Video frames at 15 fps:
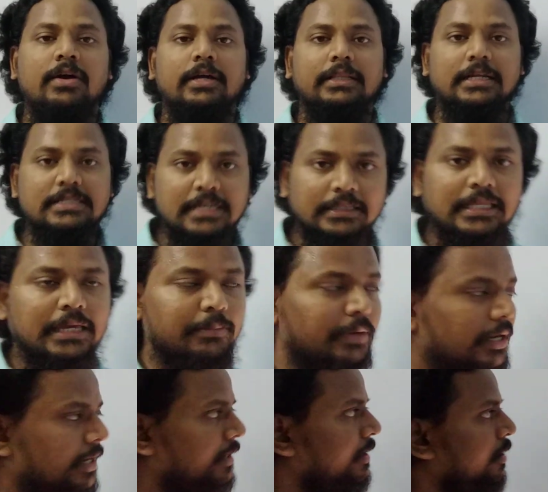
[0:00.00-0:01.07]
There's nothing
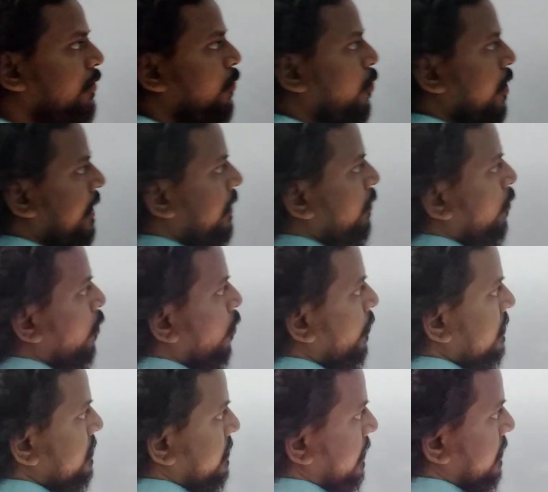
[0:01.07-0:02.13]
but 1
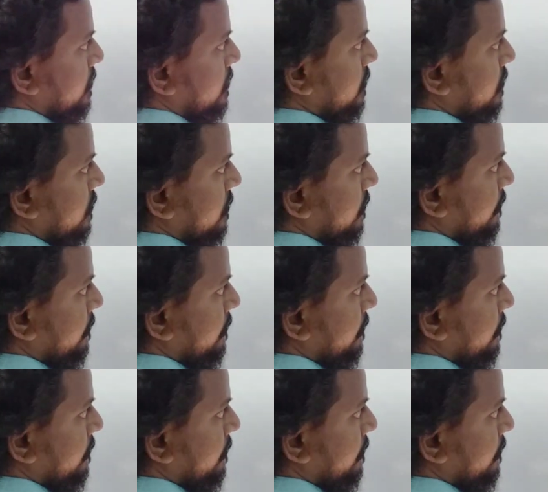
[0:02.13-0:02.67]
over 6.